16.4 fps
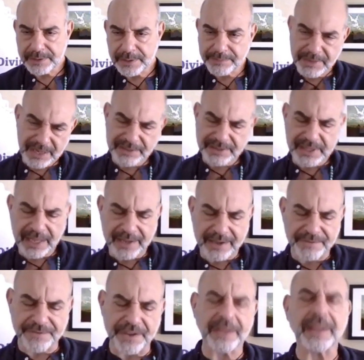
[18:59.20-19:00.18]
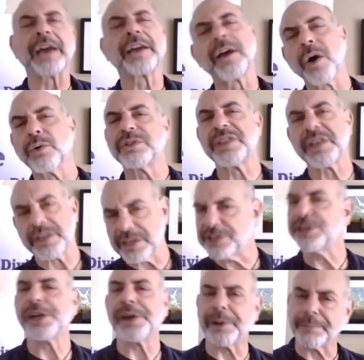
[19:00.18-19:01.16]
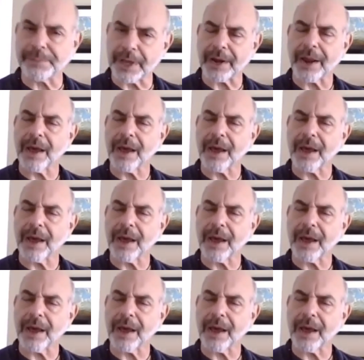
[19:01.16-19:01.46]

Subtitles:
that can feel like going to the gym,